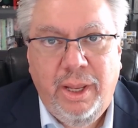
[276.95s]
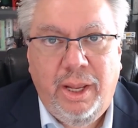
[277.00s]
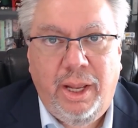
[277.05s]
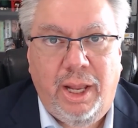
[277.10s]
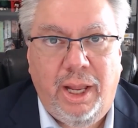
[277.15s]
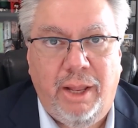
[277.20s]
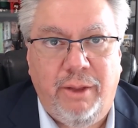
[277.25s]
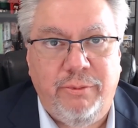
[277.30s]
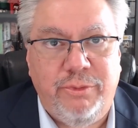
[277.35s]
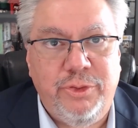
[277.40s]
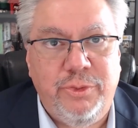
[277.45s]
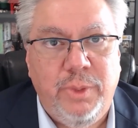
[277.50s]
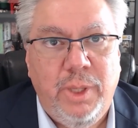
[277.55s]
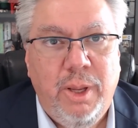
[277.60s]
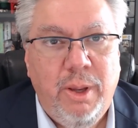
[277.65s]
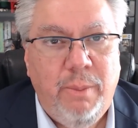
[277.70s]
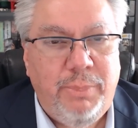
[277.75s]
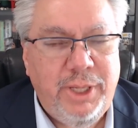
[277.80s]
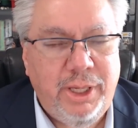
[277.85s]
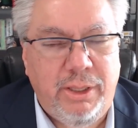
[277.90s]

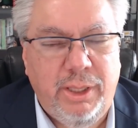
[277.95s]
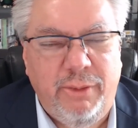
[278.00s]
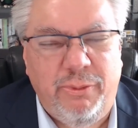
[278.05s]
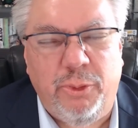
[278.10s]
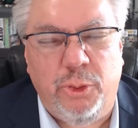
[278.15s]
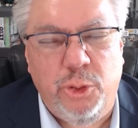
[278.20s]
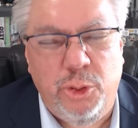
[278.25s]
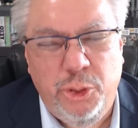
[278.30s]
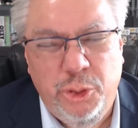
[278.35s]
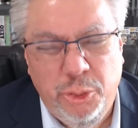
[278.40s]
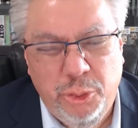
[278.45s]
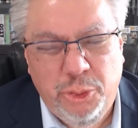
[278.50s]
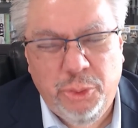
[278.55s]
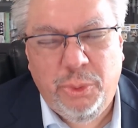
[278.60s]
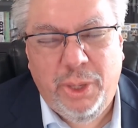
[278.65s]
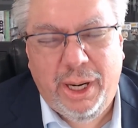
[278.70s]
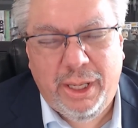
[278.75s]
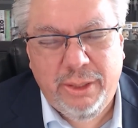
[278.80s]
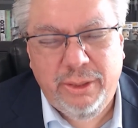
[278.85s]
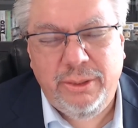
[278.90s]
particularly for new
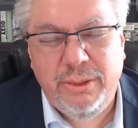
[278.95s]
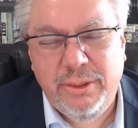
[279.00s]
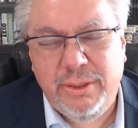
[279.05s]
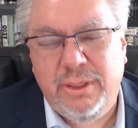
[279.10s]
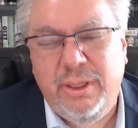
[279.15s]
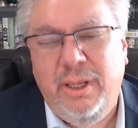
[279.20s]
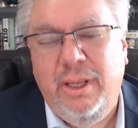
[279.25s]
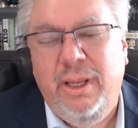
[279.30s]
directors